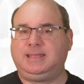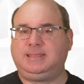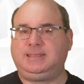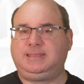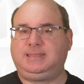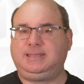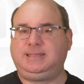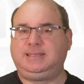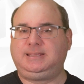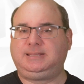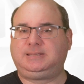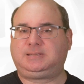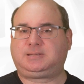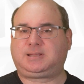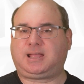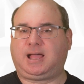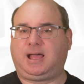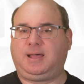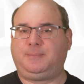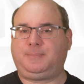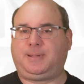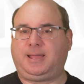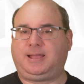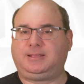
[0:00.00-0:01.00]
These
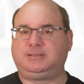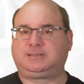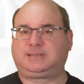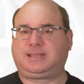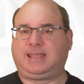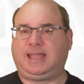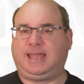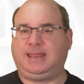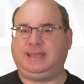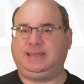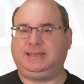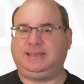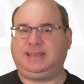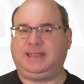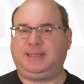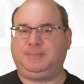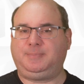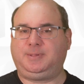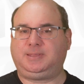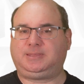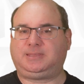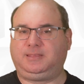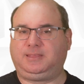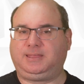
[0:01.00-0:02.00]
compounds can
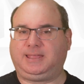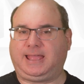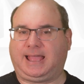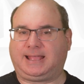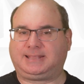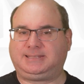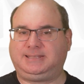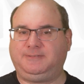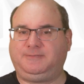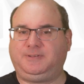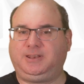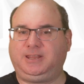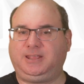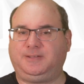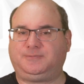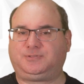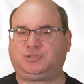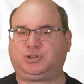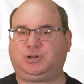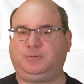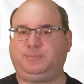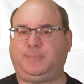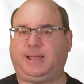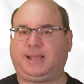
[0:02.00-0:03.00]
inhibit the activity of
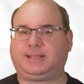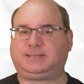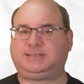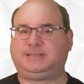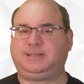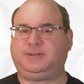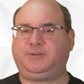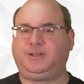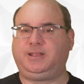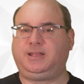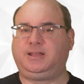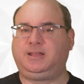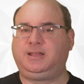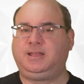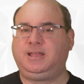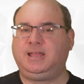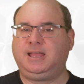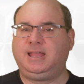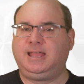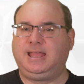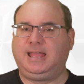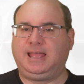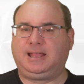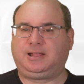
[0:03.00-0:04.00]
certain bacteria,
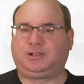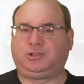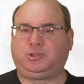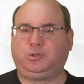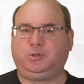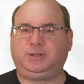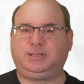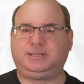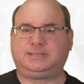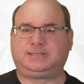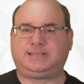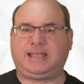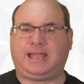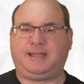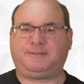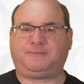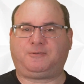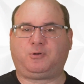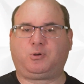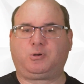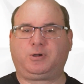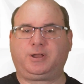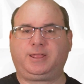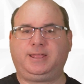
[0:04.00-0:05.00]
including
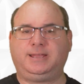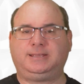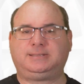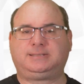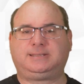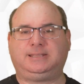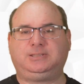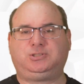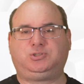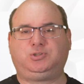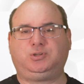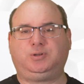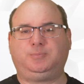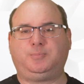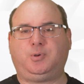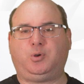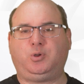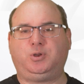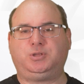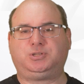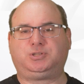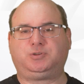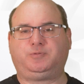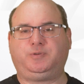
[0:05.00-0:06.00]
Staph aureus and
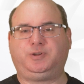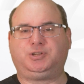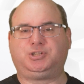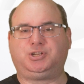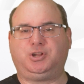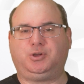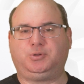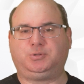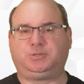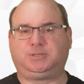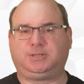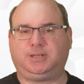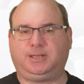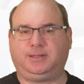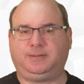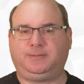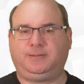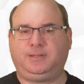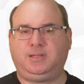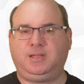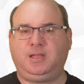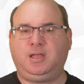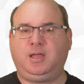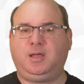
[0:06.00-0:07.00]
Pseudomonas aeruginosa,
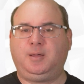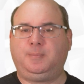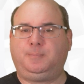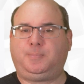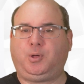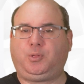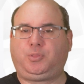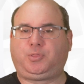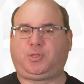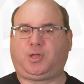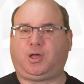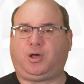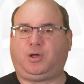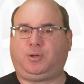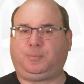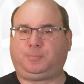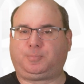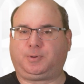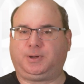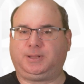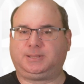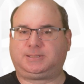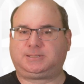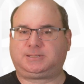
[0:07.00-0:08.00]
both
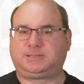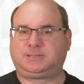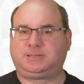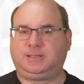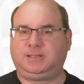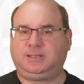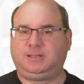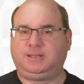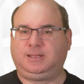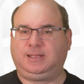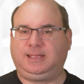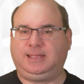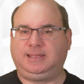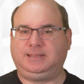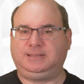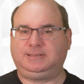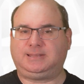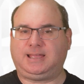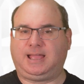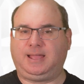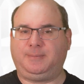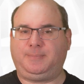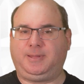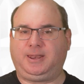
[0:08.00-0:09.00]
culprits
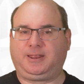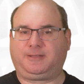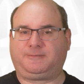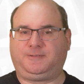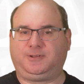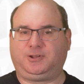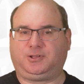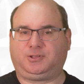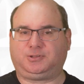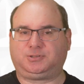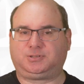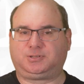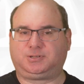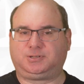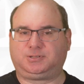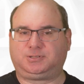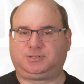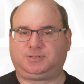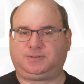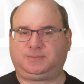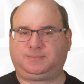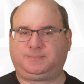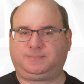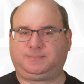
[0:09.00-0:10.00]
in diabetic foot
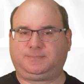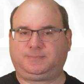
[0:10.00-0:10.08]
ulcers.